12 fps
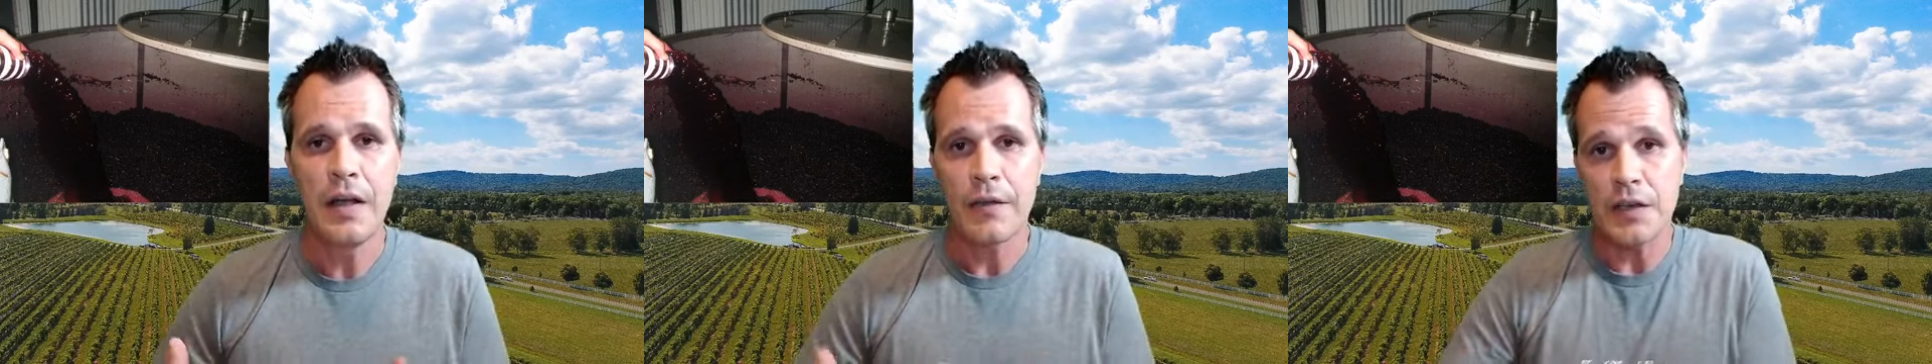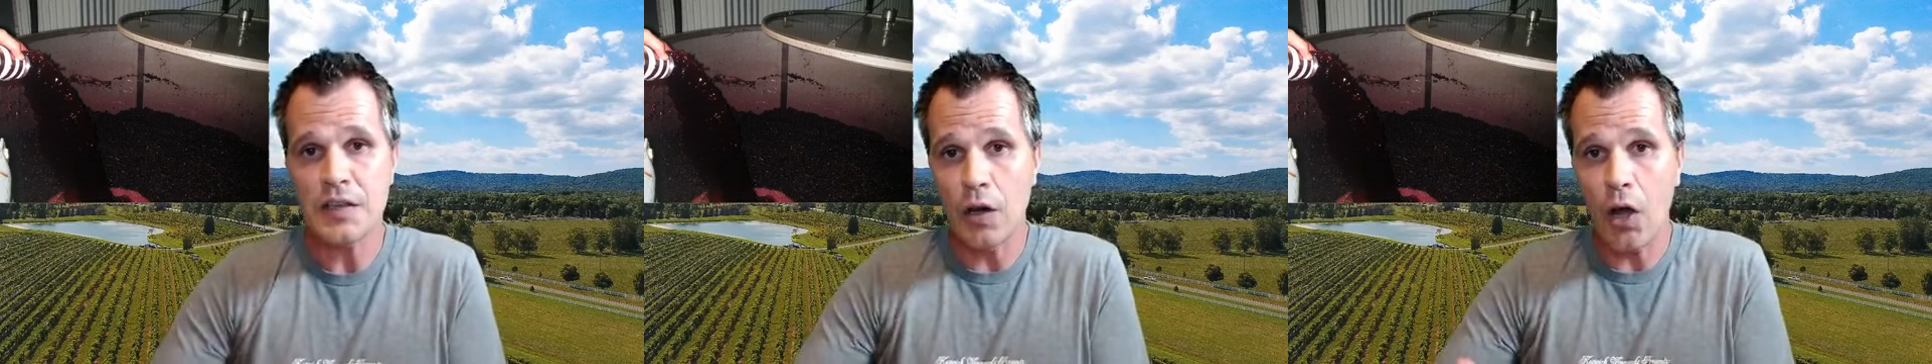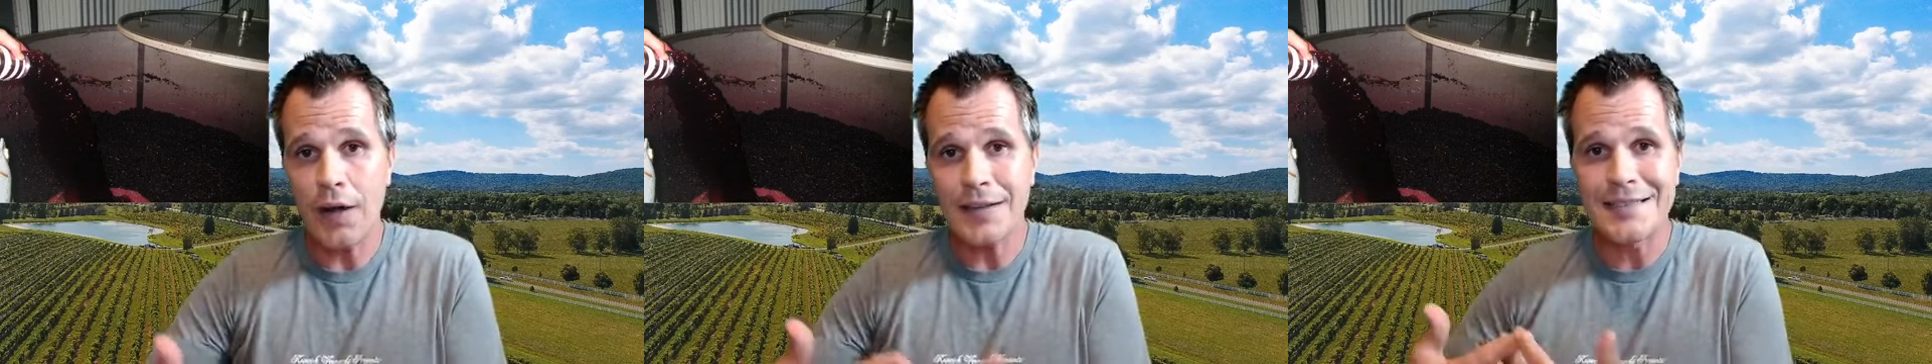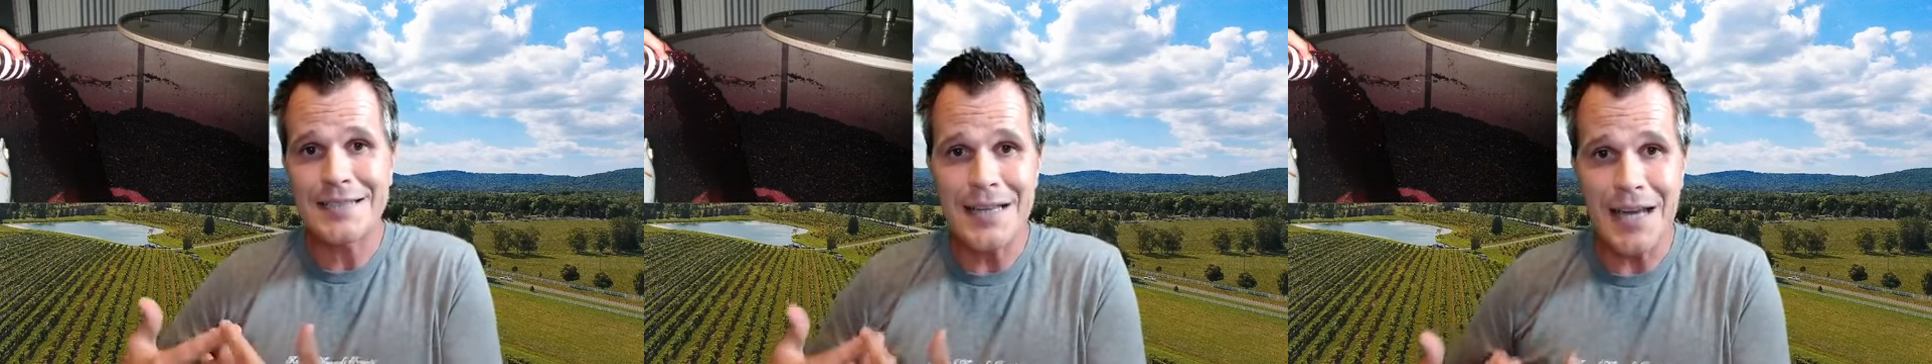There's a lot
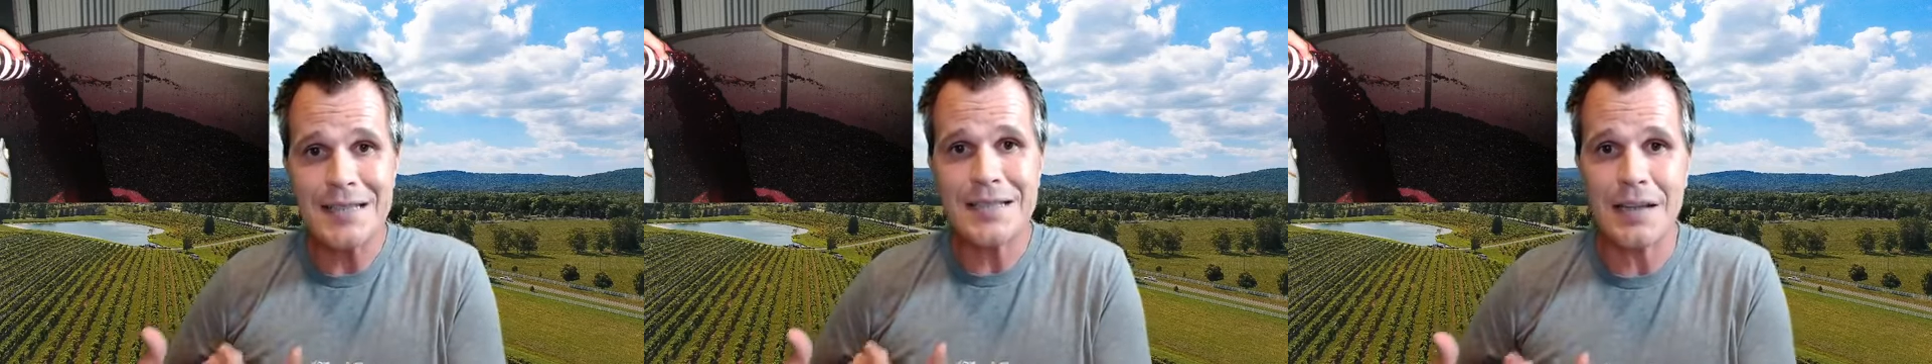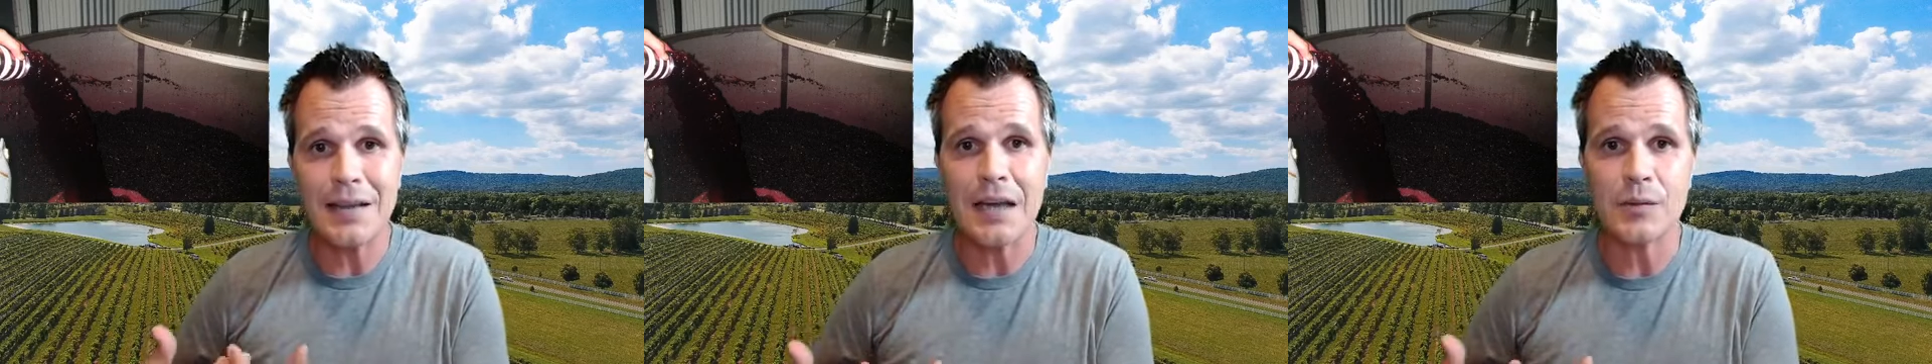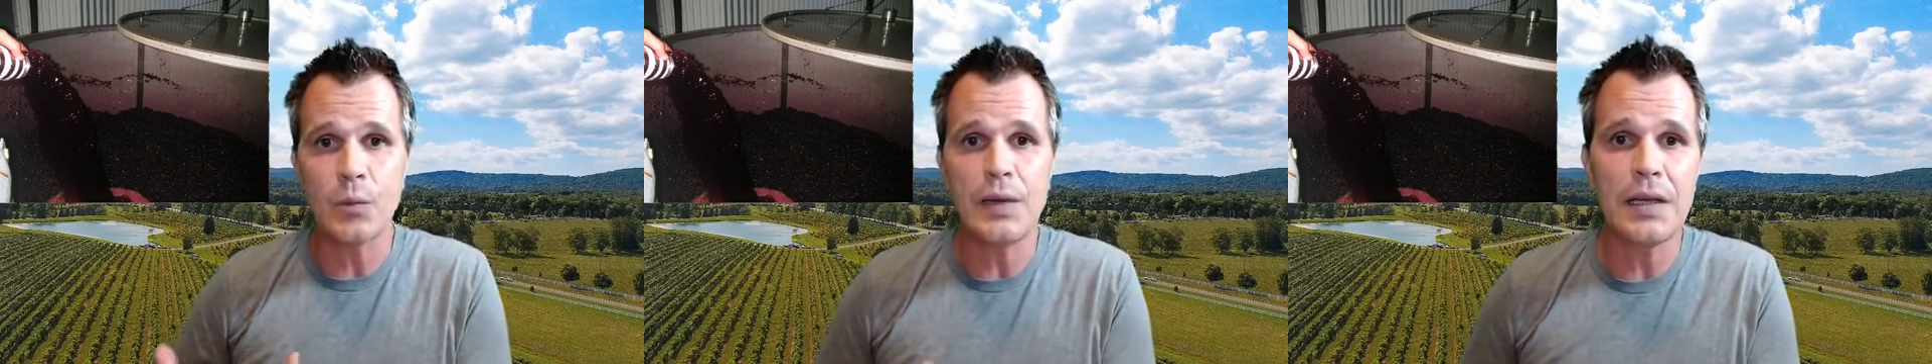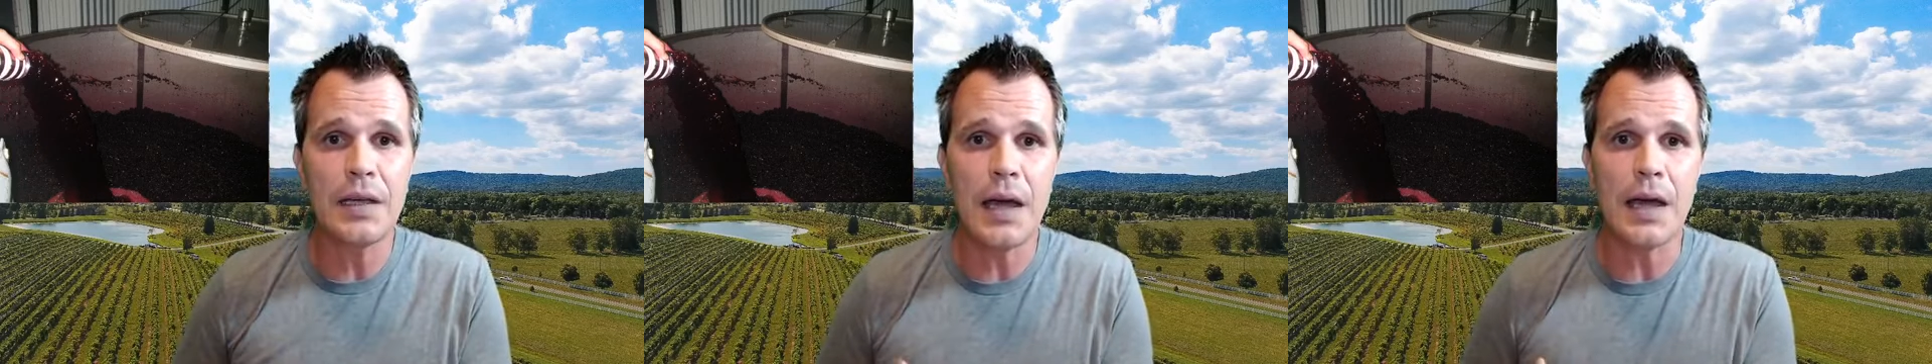of data that
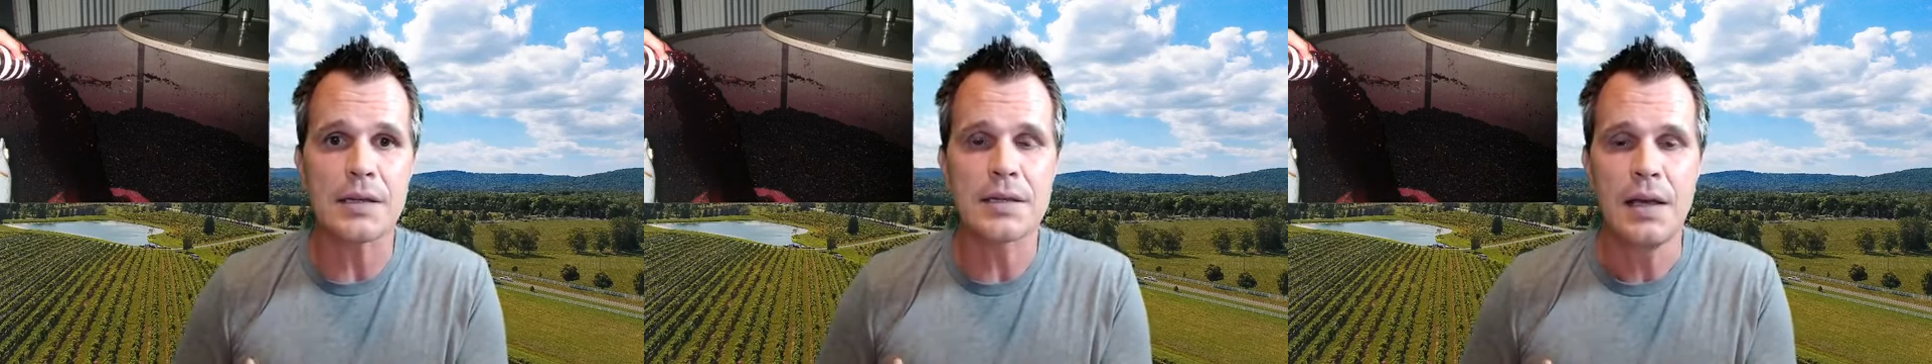we get